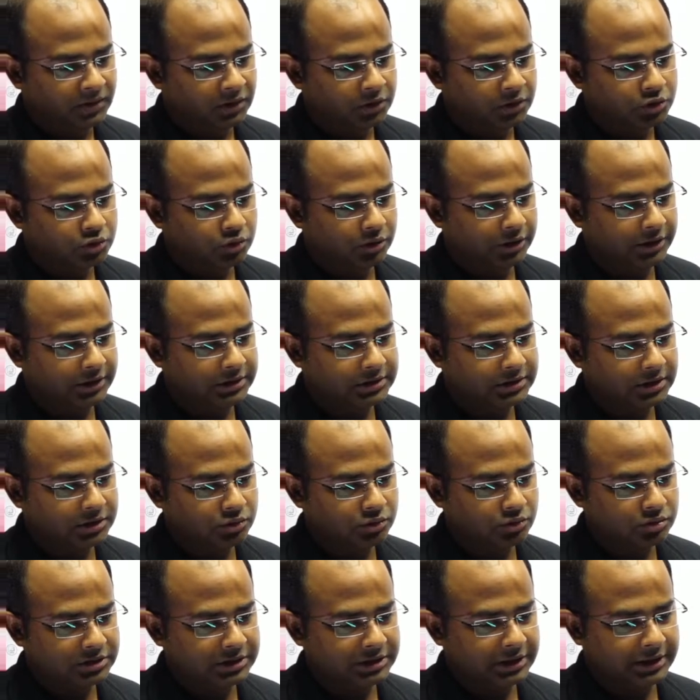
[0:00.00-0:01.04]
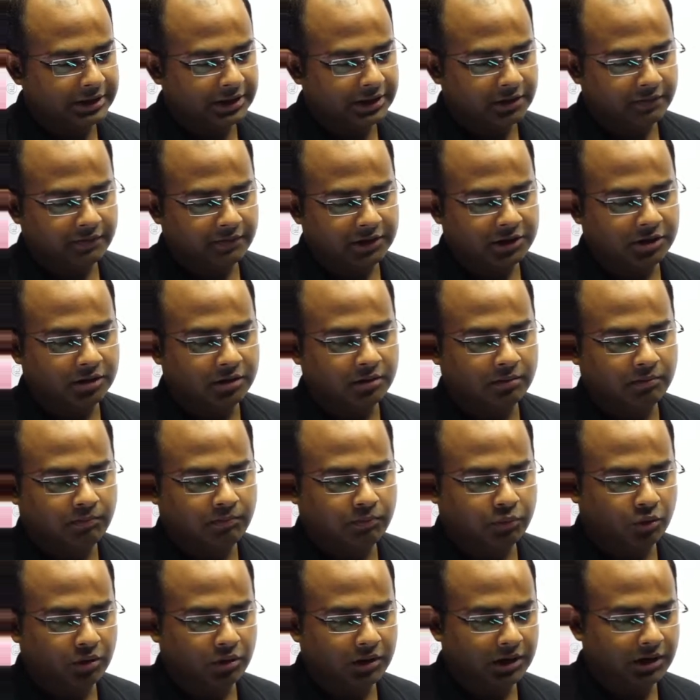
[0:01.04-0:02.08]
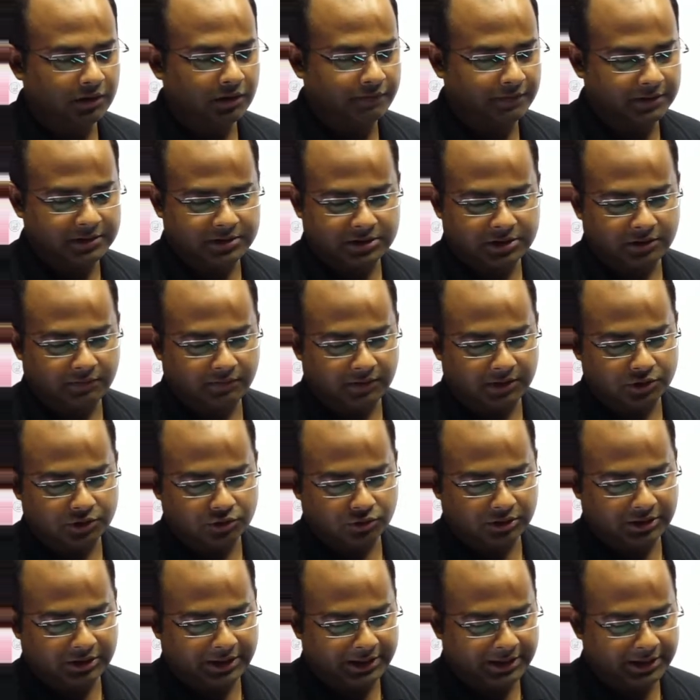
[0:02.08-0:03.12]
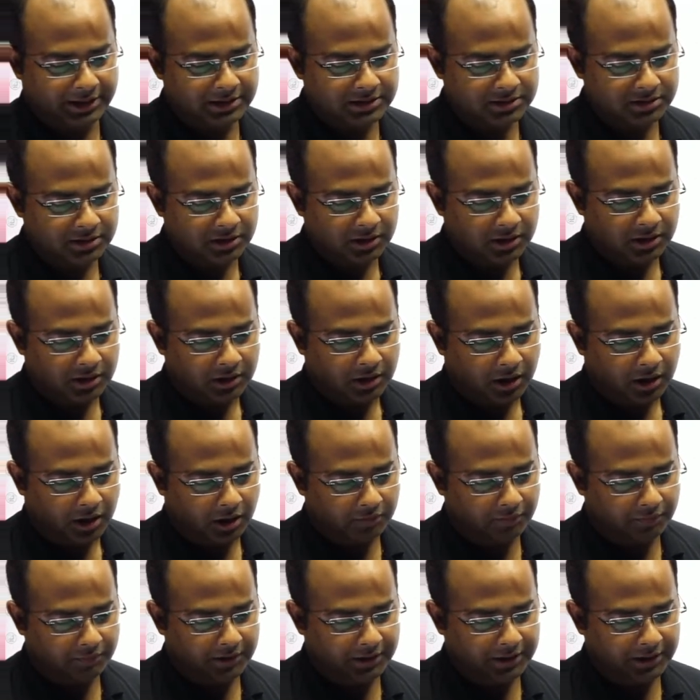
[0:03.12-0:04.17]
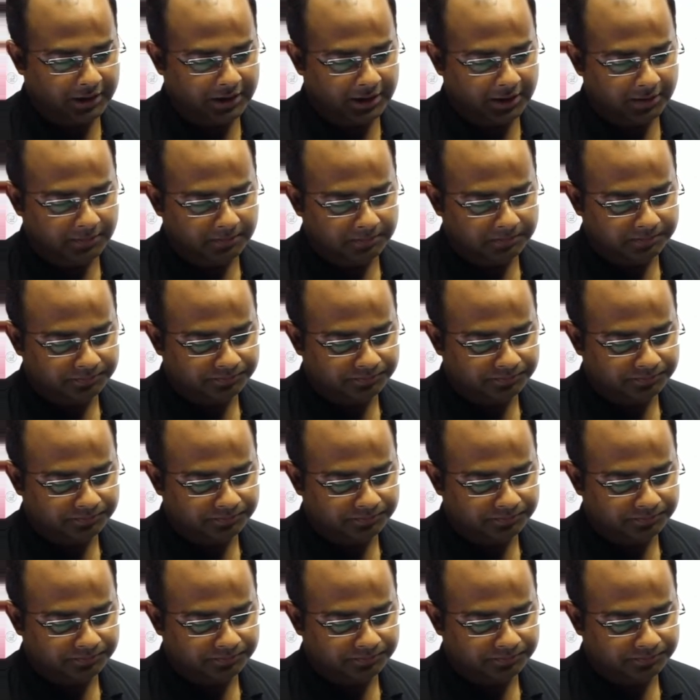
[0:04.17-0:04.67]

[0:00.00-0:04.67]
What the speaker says: So it is associated with Pongal festival. So that is a very